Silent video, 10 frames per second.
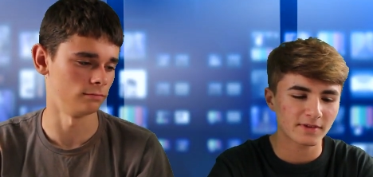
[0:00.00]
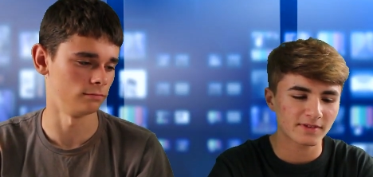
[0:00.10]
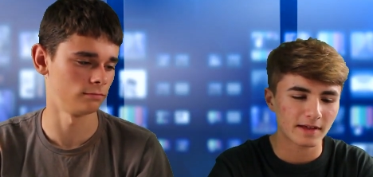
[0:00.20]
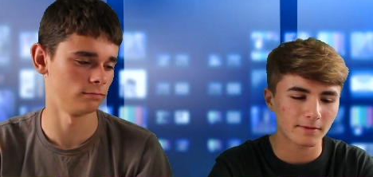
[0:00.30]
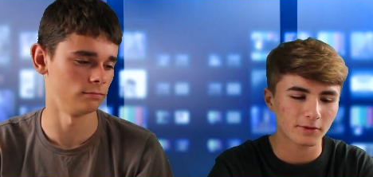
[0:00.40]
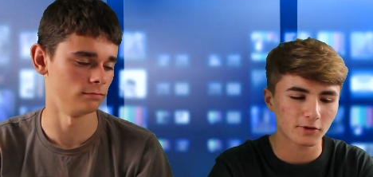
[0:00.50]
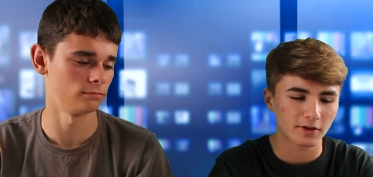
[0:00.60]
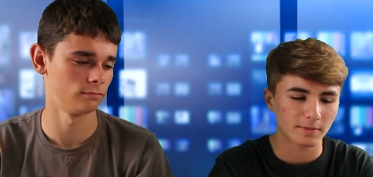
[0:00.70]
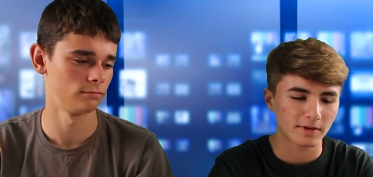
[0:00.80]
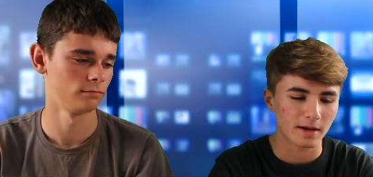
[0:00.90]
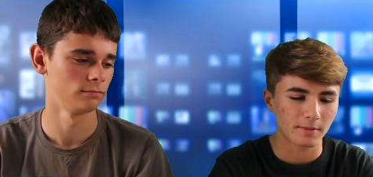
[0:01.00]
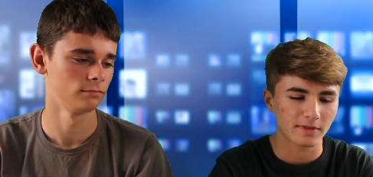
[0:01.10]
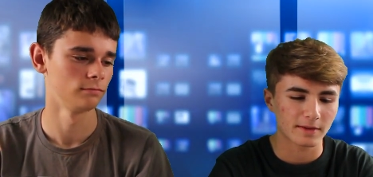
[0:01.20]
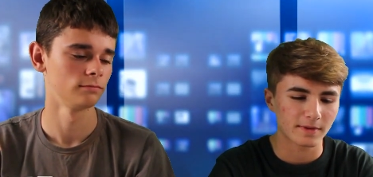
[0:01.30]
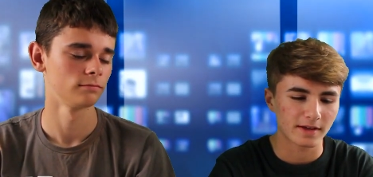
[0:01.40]
Speaker 1: to 7.30 p.m.
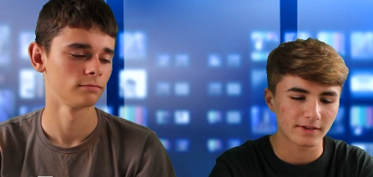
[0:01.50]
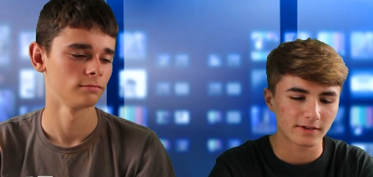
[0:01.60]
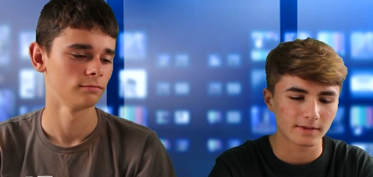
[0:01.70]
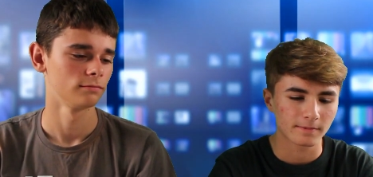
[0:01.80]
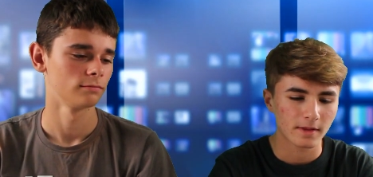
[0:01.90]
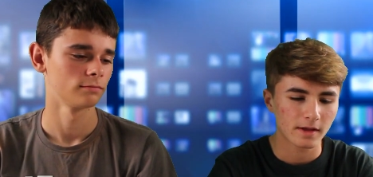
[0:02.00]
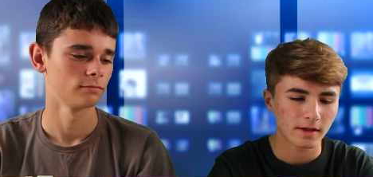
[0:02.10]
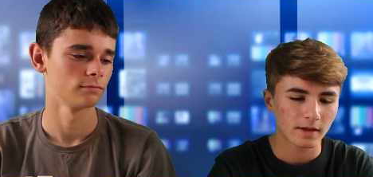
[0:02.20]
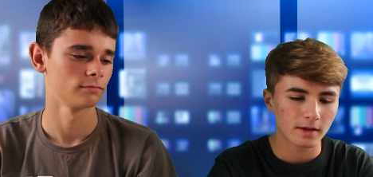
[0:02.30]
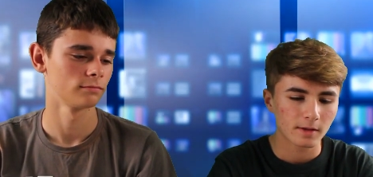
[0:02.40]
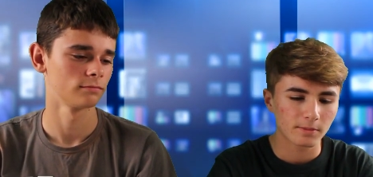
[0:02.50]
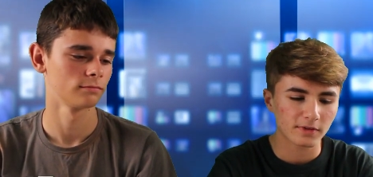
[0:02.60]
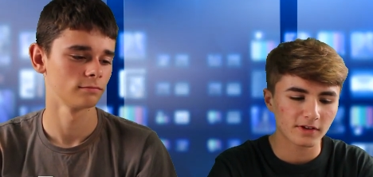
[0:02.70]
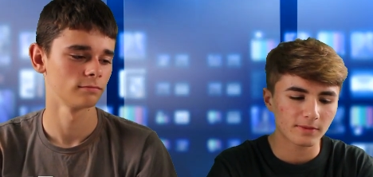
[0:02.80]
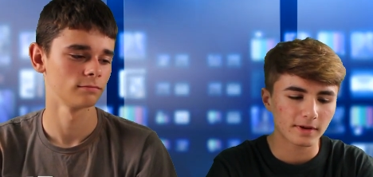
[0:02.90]
in the PAC.
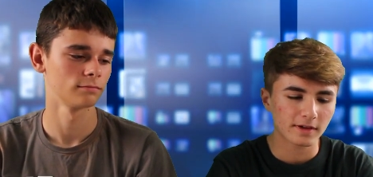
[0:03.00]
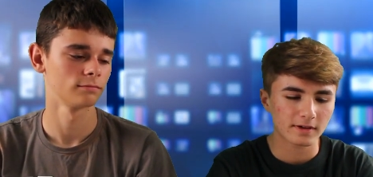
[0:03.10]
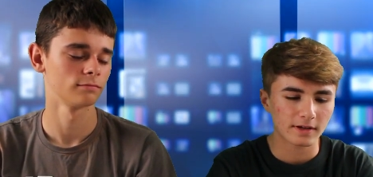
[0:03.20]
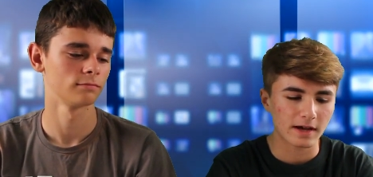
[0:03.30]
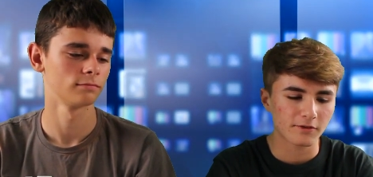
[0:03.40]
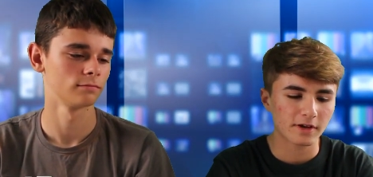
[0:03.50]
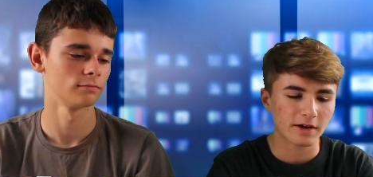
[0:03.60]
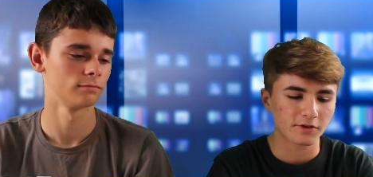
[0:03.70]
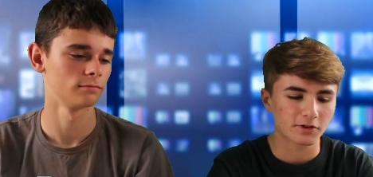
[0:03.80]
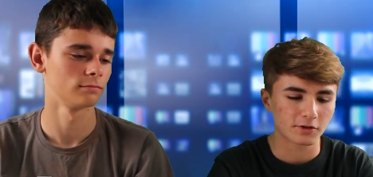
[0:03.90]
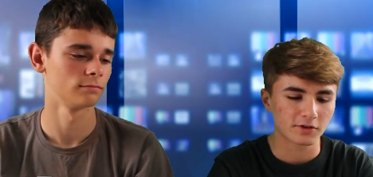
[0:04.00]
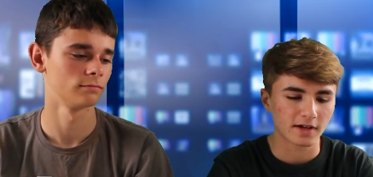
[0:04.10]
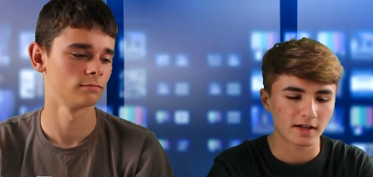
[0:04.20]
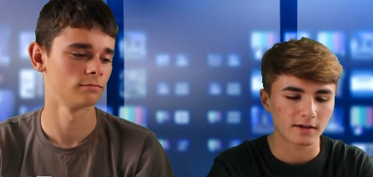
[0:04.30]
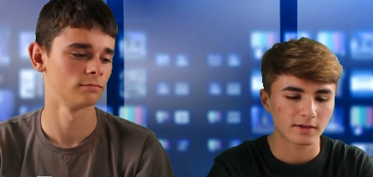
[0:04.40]
Please make every effort to
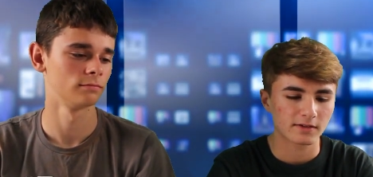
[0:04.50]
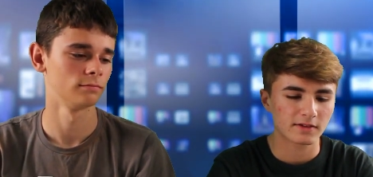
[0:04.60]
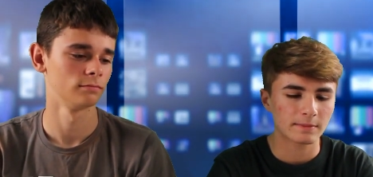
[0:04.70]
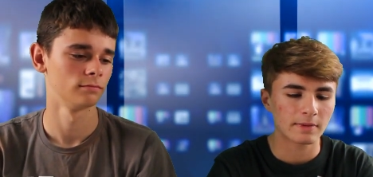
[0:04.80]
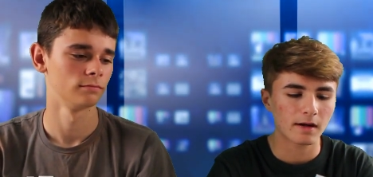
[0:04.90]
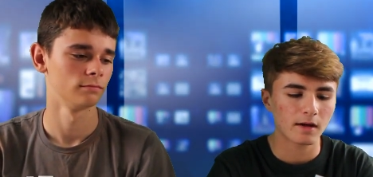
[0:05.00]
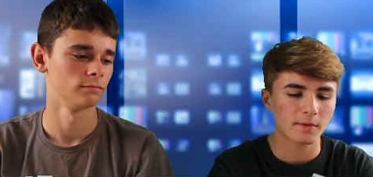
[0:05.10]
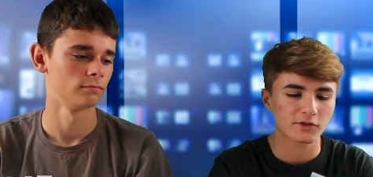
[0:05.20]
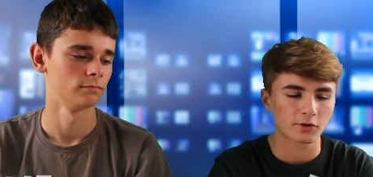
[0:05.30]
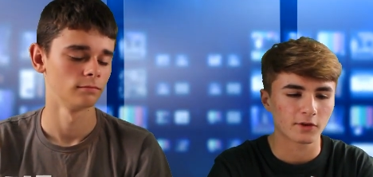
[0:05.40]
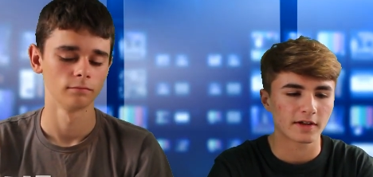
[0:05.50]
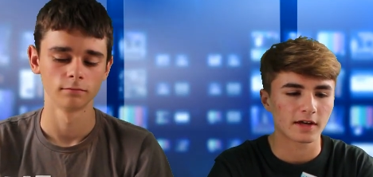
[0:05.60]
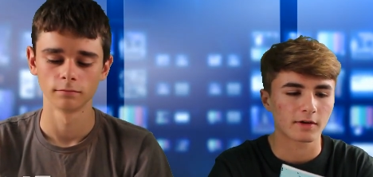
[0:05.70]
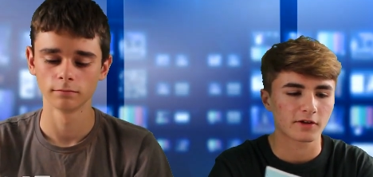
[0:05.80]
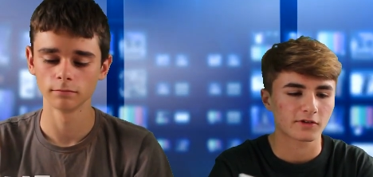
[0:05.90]
attend. See Bally Mitchell with
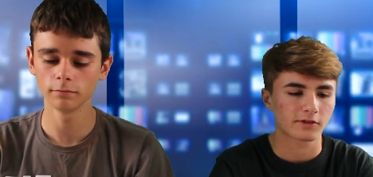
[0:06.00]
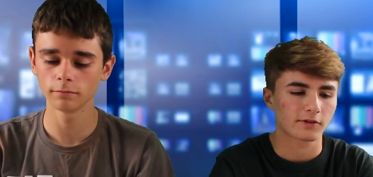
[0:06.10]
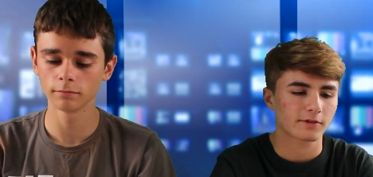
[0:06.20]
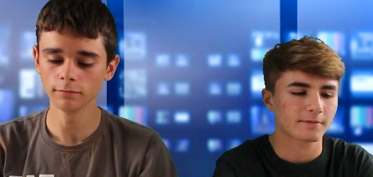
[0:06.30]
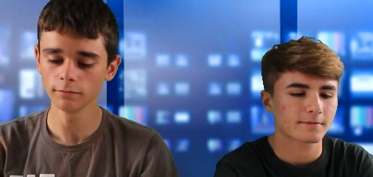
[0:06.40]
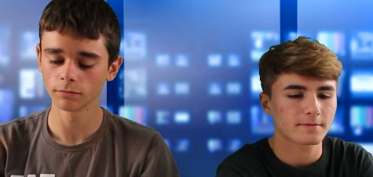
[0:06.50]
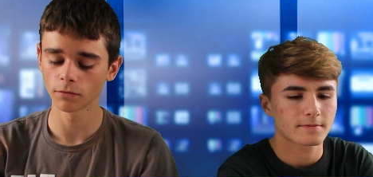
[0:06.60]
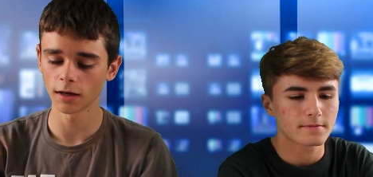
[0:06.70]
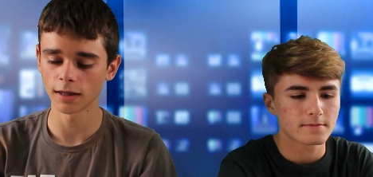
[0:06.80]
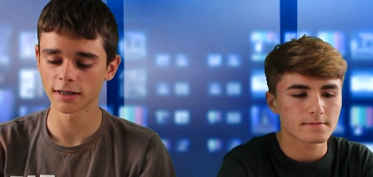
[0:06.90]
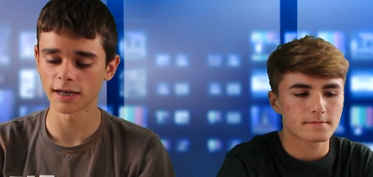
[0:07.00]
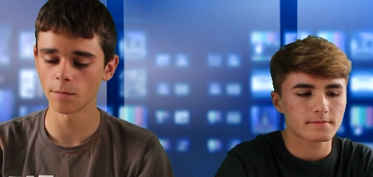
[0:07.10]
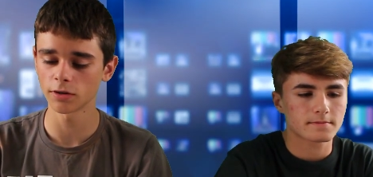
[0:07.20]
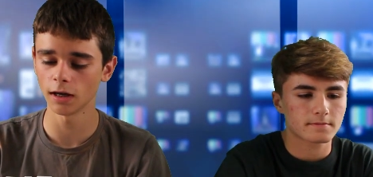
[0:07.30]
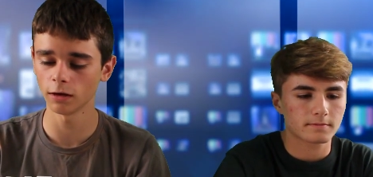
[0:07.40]
any
Speaker 2: questions. In the
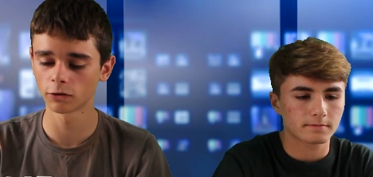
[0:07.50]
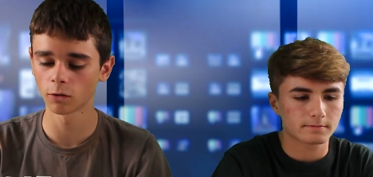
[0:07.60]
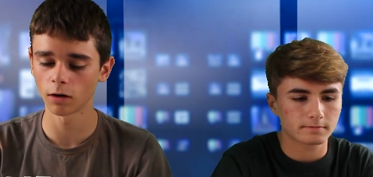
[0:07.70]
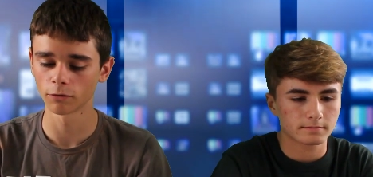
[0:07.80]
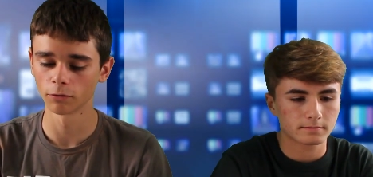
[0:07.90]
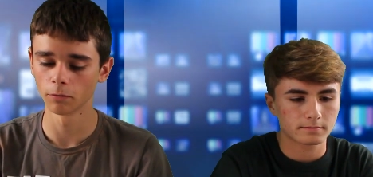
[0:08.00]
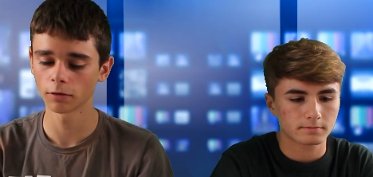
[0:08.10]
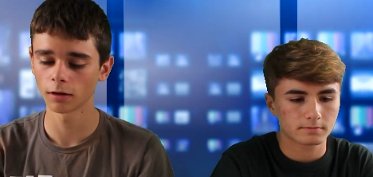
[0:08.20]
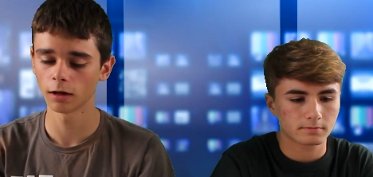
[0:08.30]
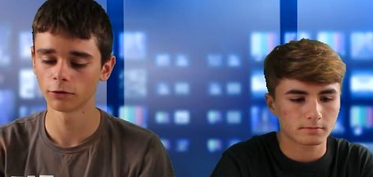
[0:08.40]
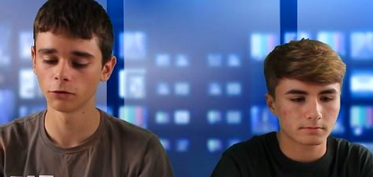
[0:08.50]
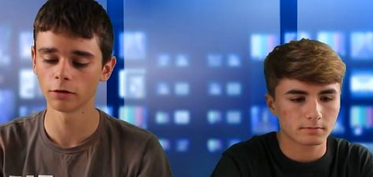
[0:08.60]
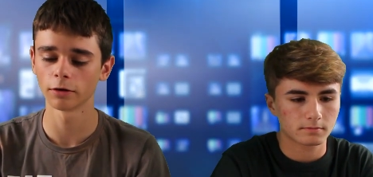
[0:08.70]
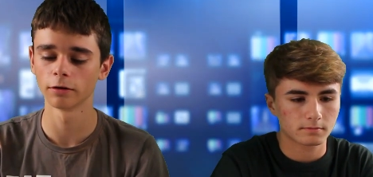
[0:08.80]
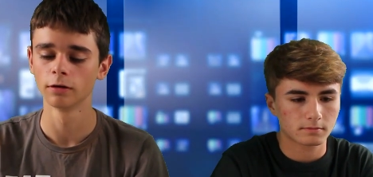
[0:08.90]
time it takes to walk from one class to
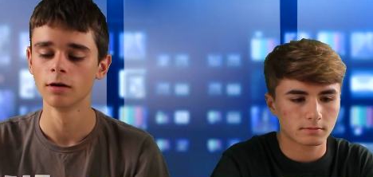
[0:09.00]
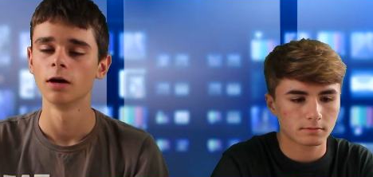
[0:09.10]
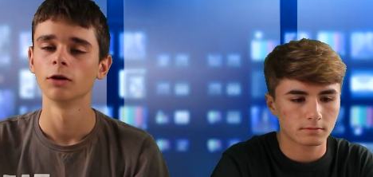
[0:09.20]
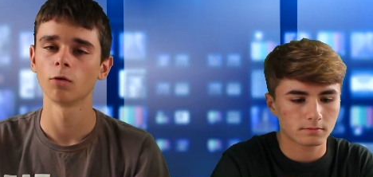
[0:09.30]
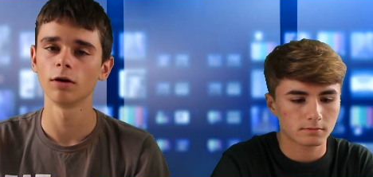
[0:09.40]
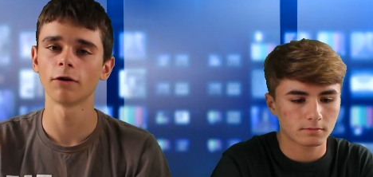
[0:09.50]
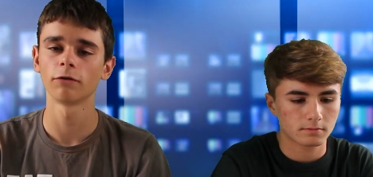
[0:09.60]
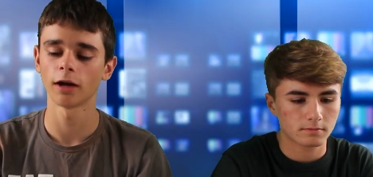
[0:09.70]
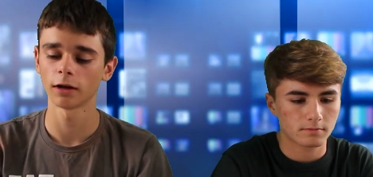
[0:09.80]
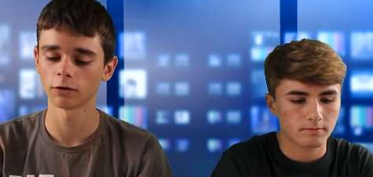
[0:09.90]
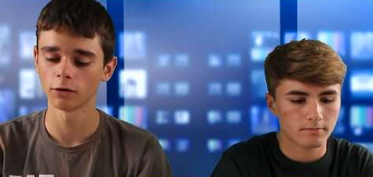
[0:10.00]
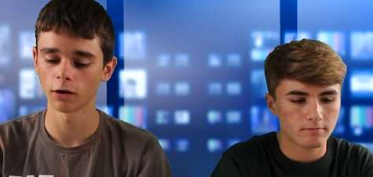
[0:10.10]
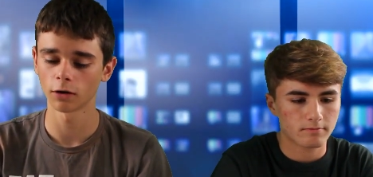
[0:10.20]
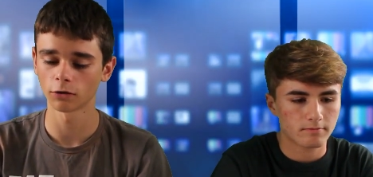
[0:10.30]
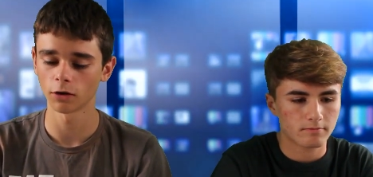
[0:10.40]
another, 25 cats and
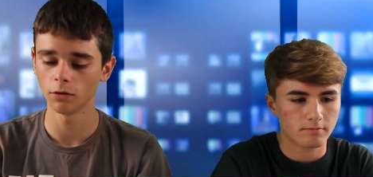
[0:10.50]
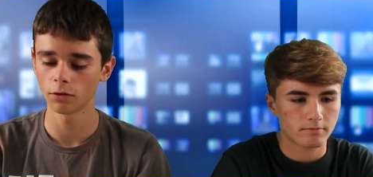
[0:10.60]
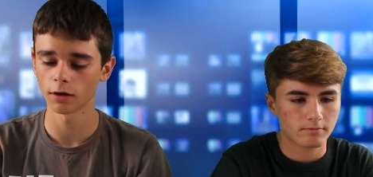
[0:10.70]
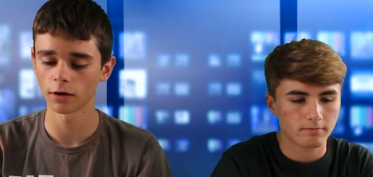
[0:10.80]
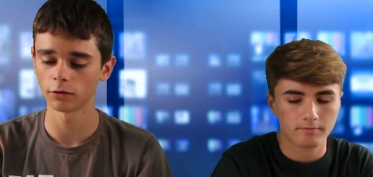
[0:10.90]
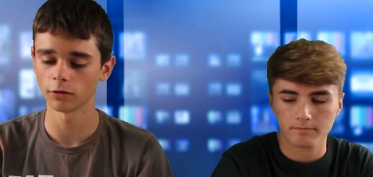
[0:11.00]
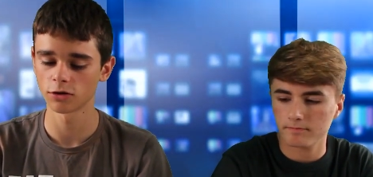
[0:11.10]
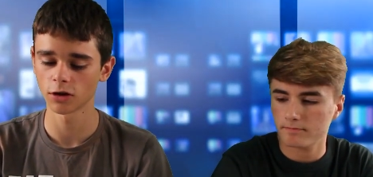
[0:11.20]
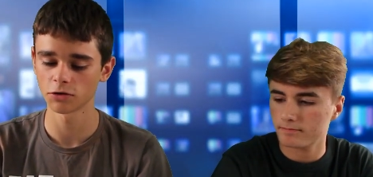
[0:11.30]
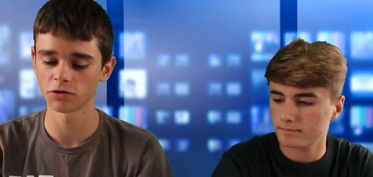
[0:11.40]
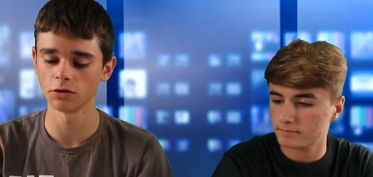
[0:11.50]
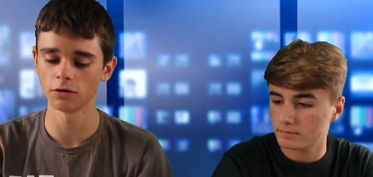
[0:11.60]
dogs are euthanized in shelters in